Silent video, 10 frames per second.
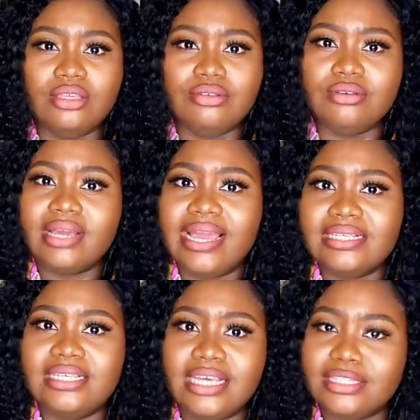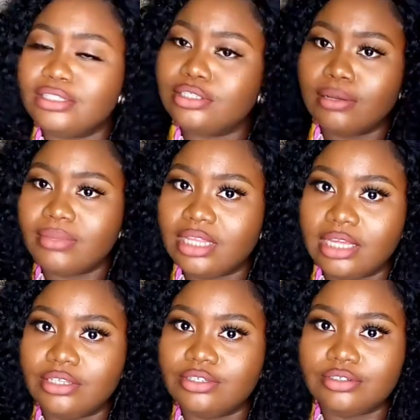you guys hit
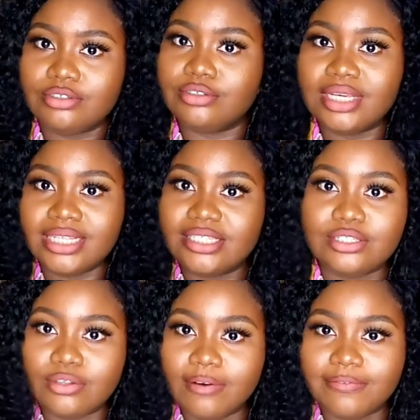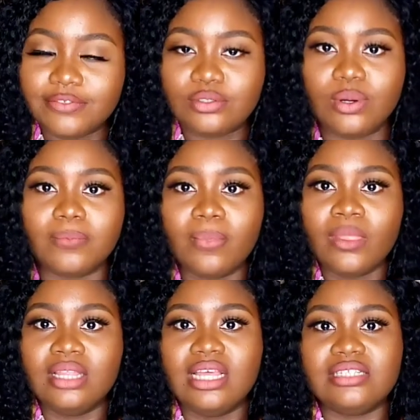something, you hit it off. So
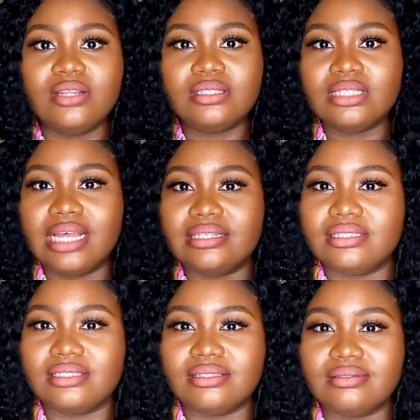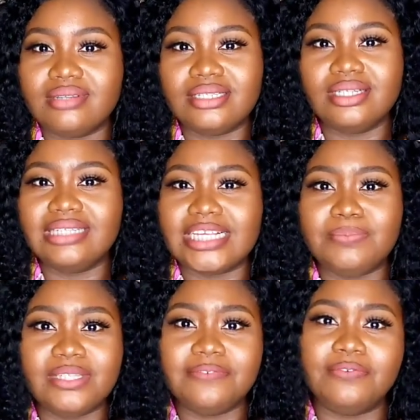there's nothing as there's nothing as
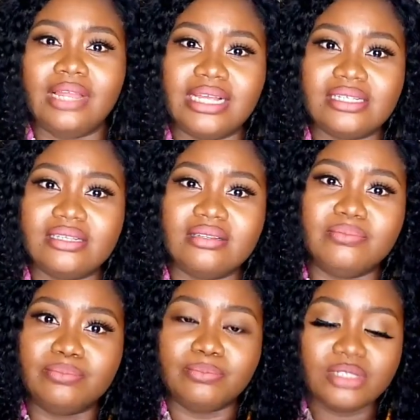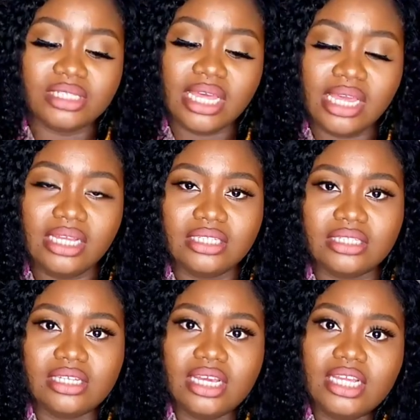pitiful as staying
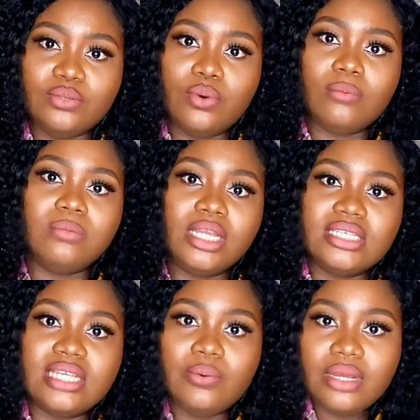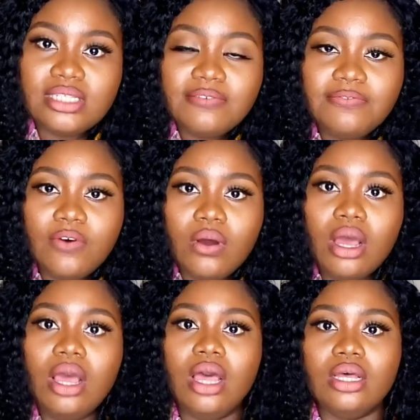in one place and waiting for
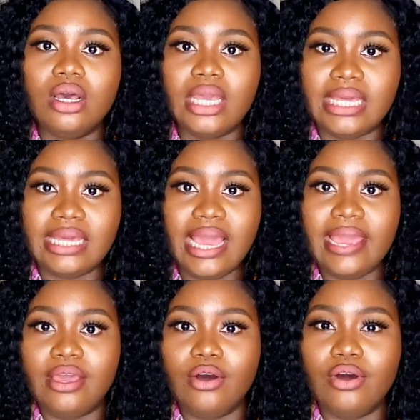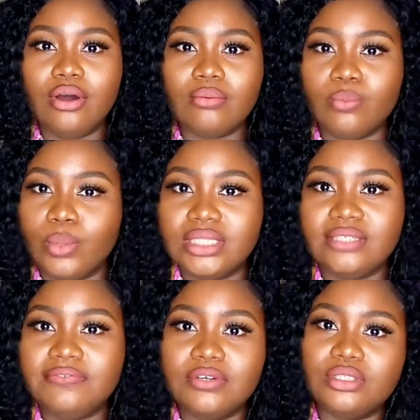a guy or
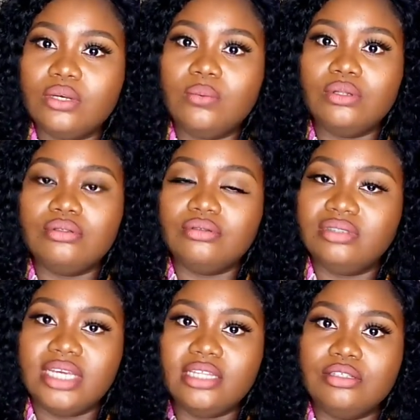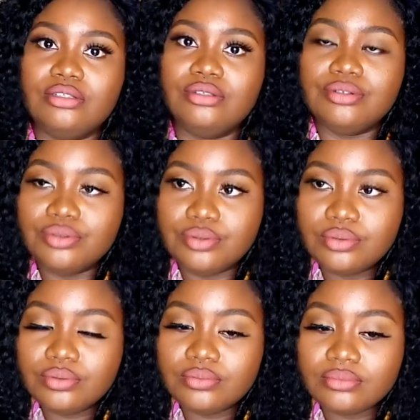waiting for someone to date you
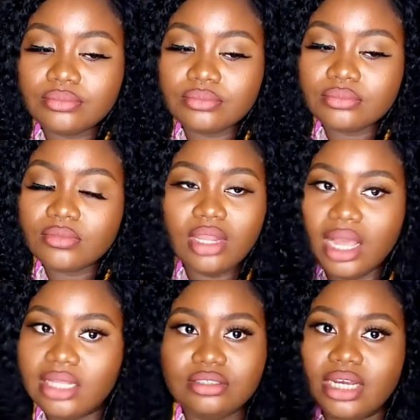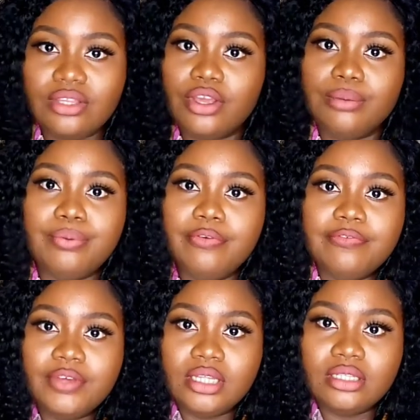and you're not
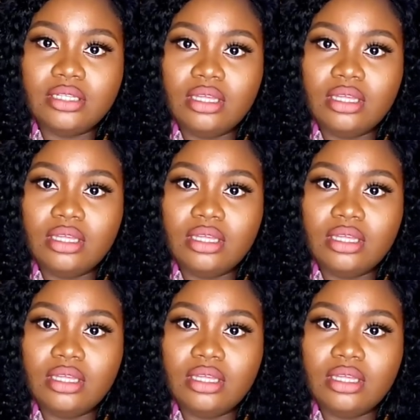improving